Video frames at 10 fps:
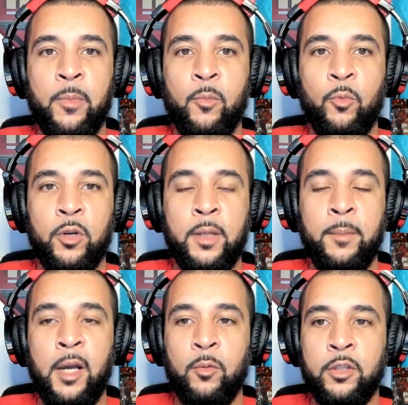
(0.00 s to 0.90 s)
we'll
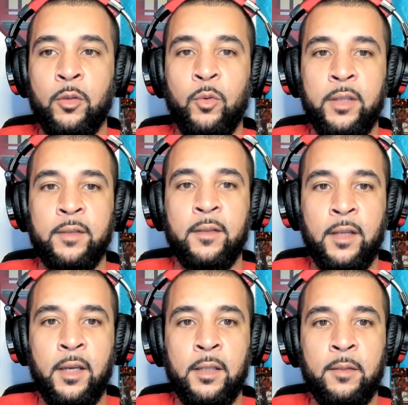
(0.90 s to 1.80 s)
come out with the win
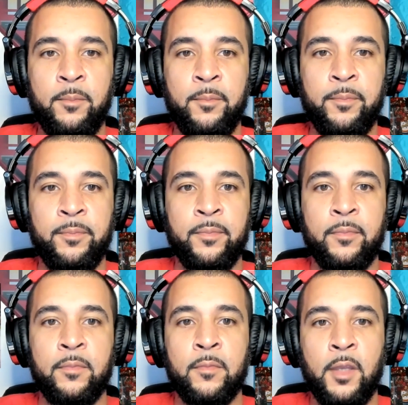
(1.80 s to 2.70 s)
tonight
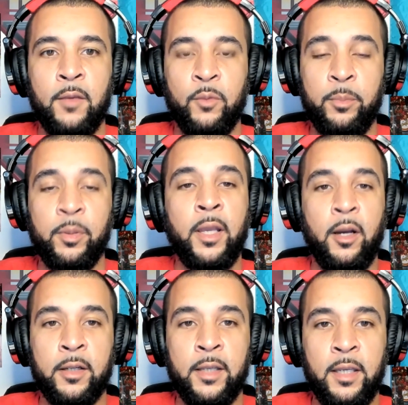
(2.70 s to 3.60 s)
if we play
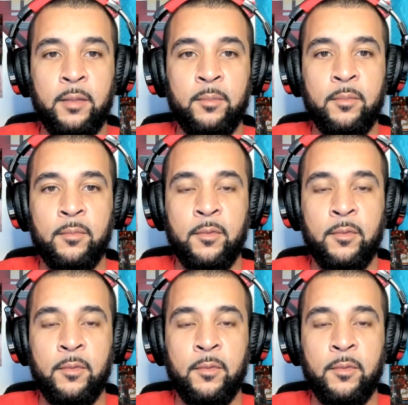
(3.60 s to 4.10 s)
our game.